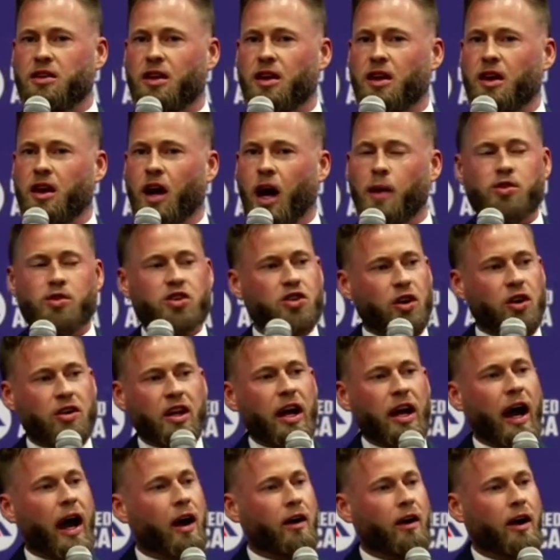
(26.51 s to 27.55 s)
I'm sure the
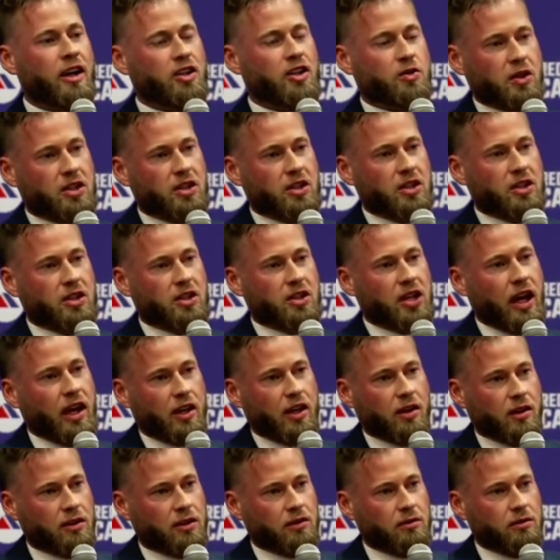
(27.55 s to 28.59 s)
IRS would
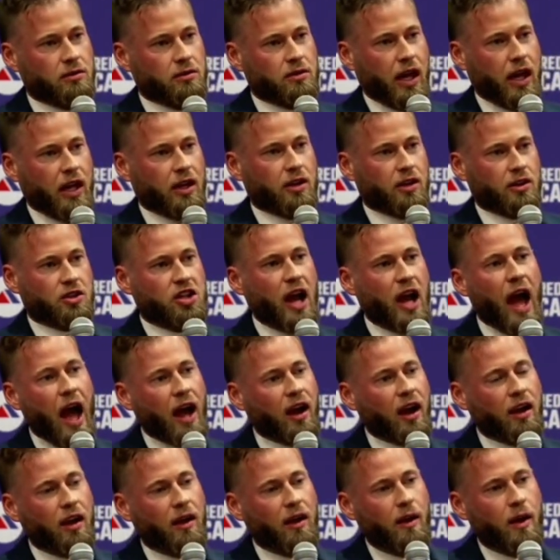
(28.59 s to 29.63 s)
take your check,